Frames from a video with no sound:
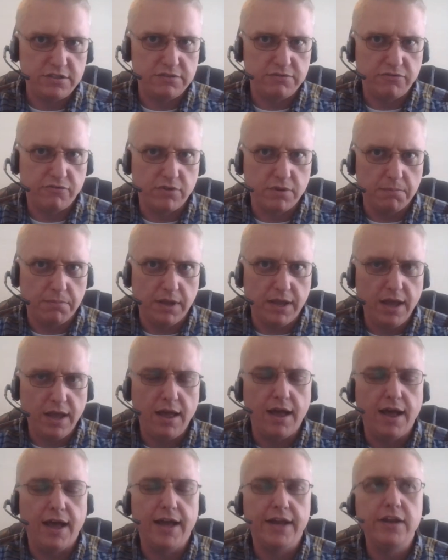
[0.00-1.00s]
from
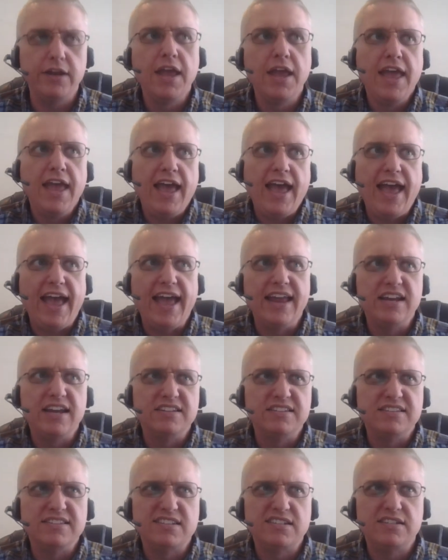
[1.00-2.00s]
God, and
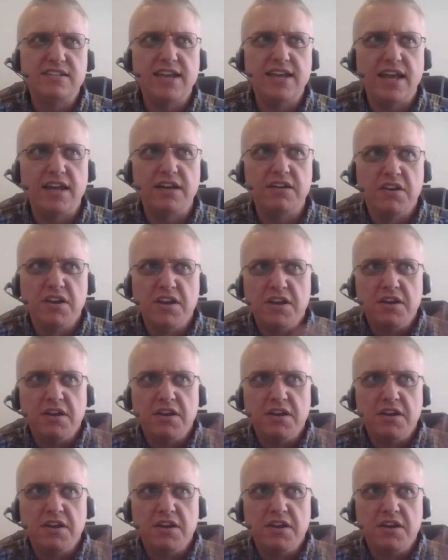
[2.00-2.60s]
instead